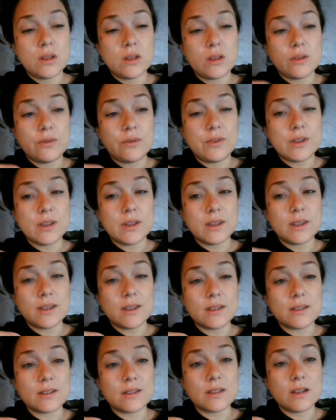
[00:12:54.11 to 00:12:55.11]
the
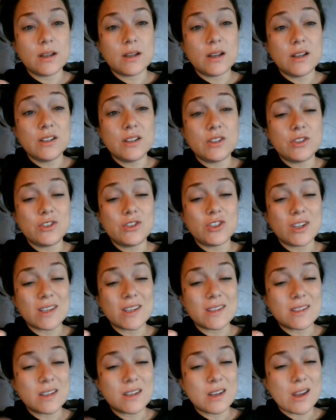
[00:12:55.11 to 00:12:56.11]
feelings
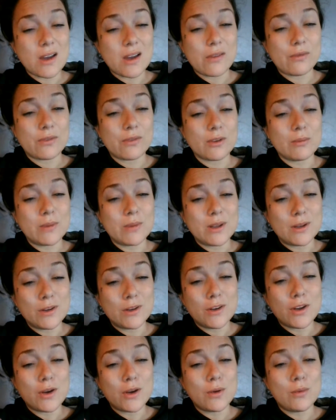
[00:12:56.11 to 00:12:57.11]
just enough for me to
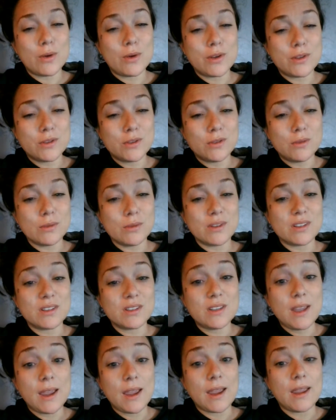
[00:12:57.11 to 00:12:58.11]
know what to do and what to
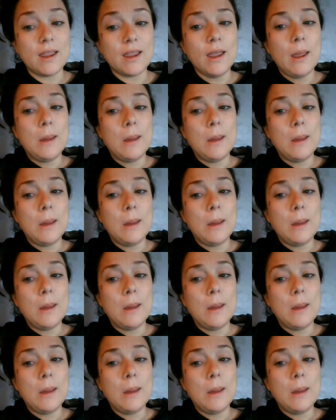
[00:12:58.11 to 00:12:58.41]
say,